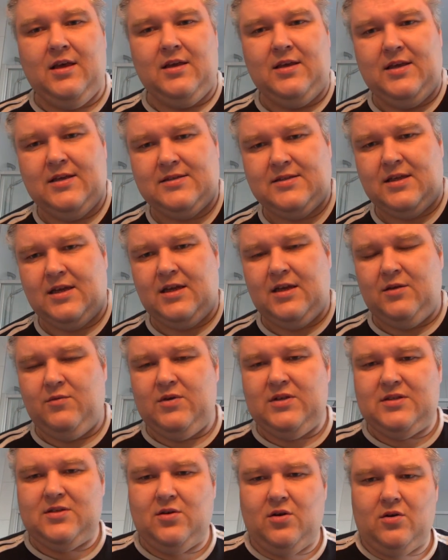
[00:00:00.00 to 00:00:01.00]
Yesterday
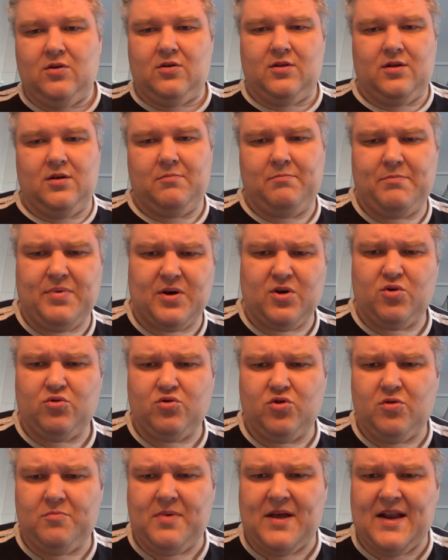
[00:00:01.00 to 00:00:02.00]
we saw the
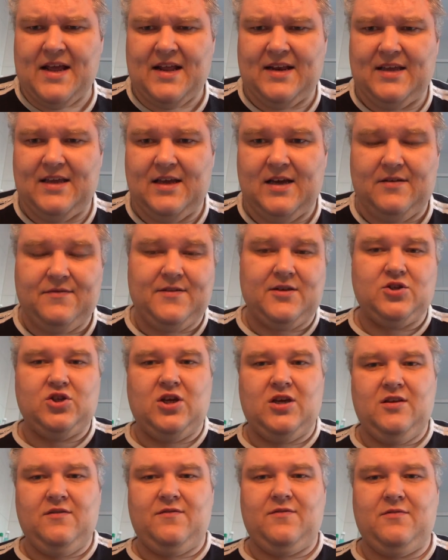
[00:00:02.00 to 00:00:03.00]
Bruno Banani
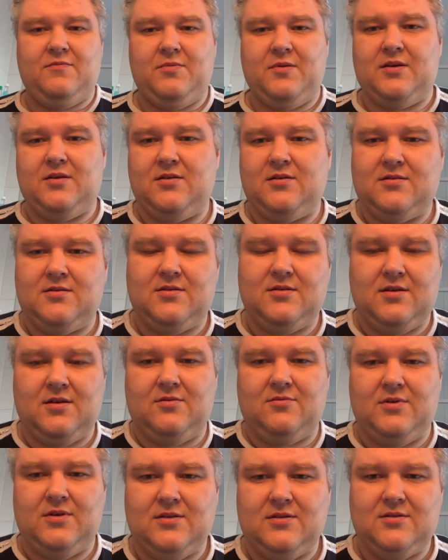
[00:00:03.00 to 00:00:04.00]
aftershave because I
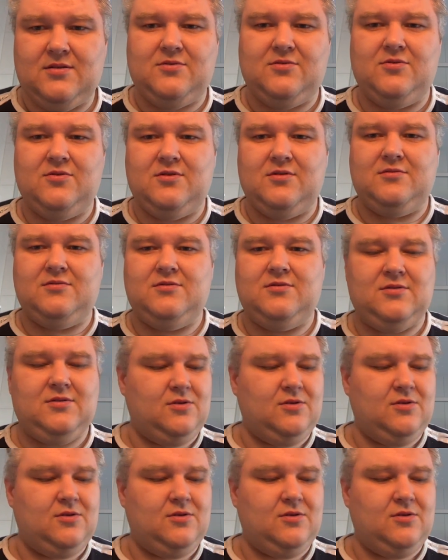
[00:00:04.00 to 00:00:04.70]
went to a